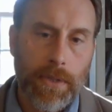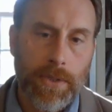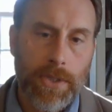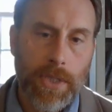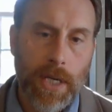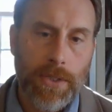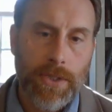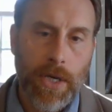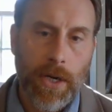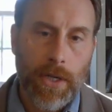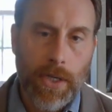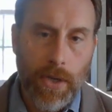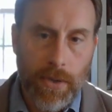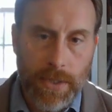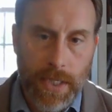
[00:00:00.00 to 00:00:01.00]
John
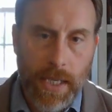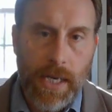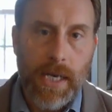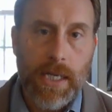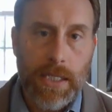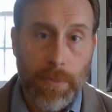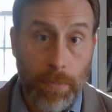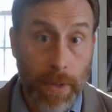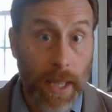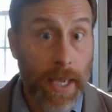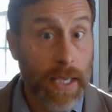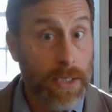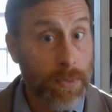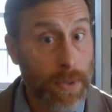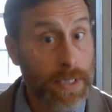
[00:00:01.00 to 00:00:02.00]
Ciardi goes in and
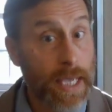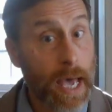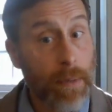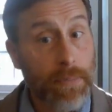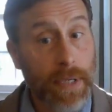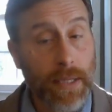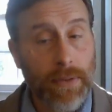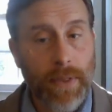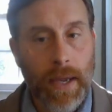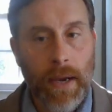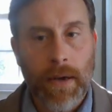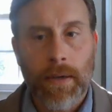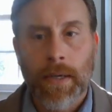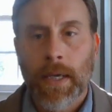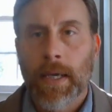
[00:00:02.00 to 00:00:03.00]
explains what's happening
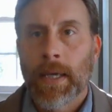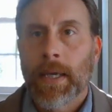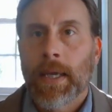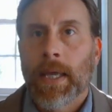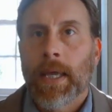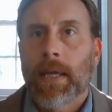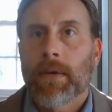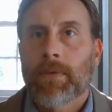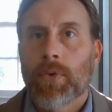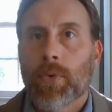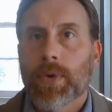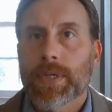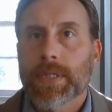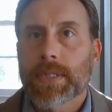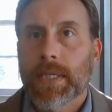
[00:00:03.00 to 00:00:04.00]
there. And of
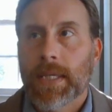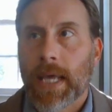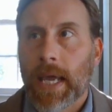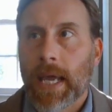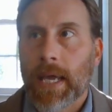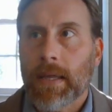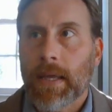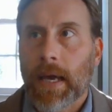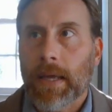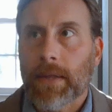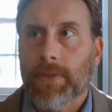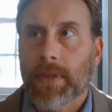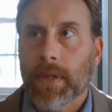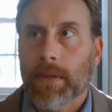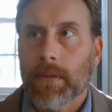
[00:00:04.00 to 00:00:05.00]
course, today, I
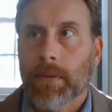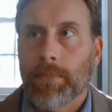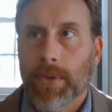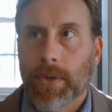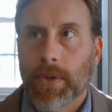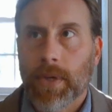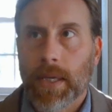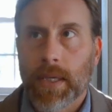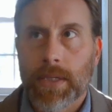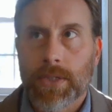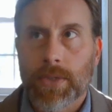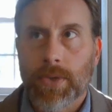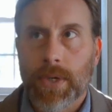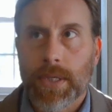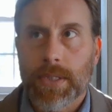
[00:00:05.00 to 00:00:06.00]
think the beauty
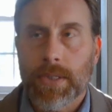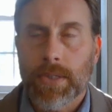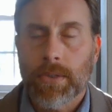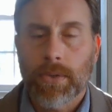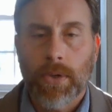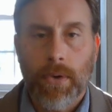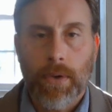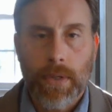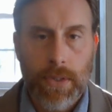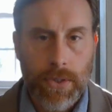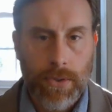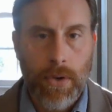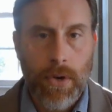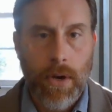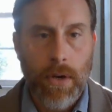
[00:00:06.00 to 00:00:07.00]
industry is still going
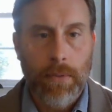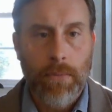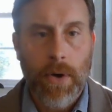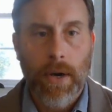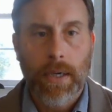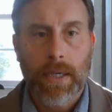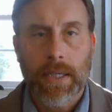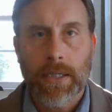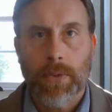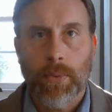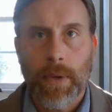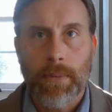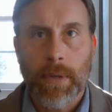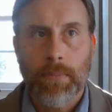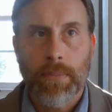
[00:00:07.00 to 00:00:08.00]
strong, marketing to
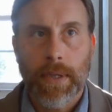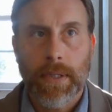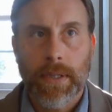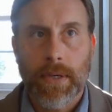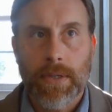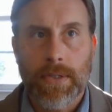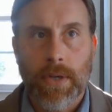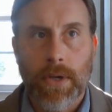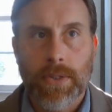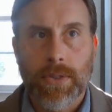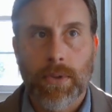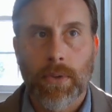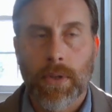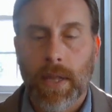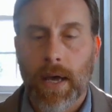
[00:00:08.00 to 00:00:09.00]
women, but there's
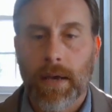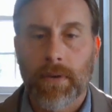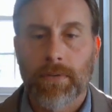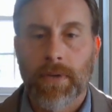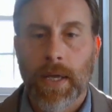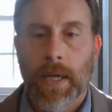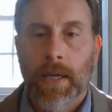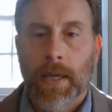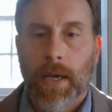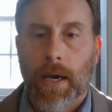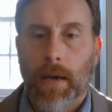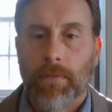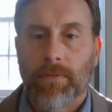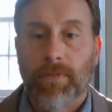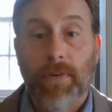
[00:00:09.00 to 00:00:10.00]
also a lot of
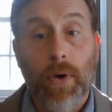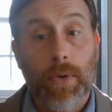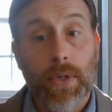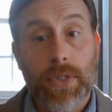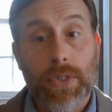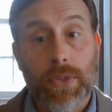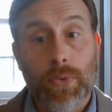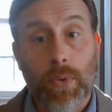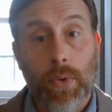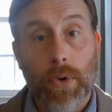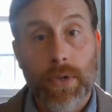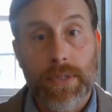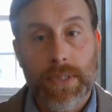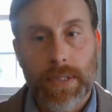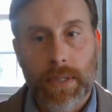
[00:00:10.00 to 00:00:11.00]
focus
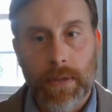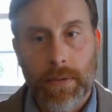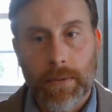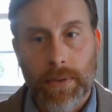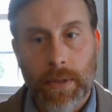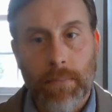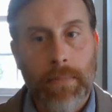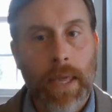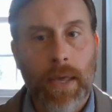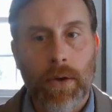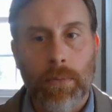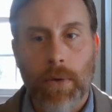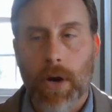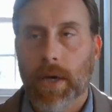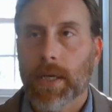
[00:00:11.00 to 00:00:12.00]
towards the
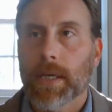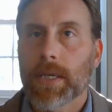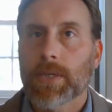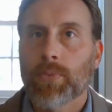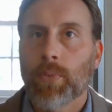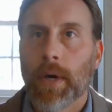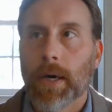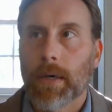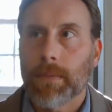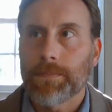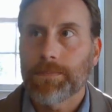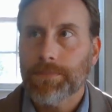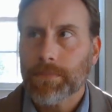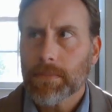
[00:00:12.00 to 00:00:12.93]
male market as well.